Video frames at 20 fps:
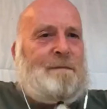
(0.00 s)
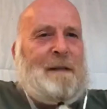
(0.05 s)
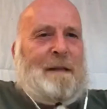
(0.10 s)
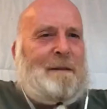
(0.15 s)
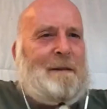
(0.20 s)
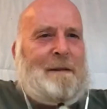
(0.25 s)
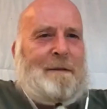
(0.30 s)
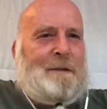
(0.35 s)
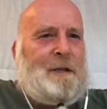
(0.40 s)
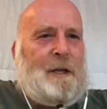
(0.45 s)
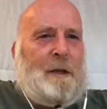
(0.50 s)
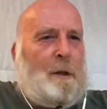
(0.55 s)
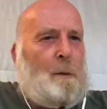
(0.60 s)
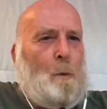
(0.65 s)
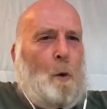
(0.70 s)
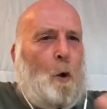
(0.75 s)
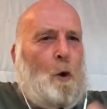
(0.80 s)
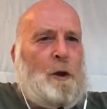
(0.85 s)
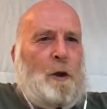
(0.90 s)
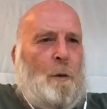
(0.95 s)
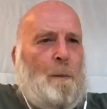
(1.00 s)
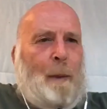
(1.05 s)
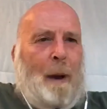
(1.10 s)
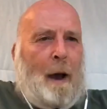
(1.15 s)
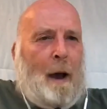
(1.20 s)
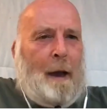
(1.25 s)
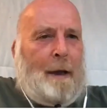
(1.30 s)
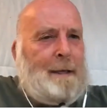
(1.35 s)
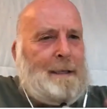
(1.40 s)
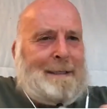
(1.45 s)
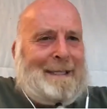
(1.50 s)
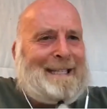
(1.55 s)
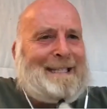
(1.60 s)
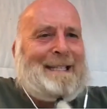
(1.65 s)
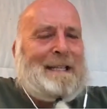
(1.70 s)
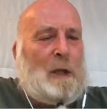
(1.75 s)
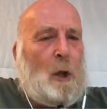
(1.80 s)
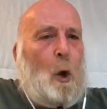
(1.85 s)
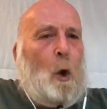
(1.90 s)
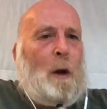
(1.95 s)
the more you pay, this is
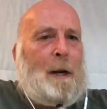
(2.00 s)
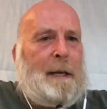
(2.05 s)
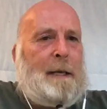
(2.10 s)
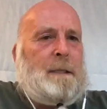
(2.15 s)
not an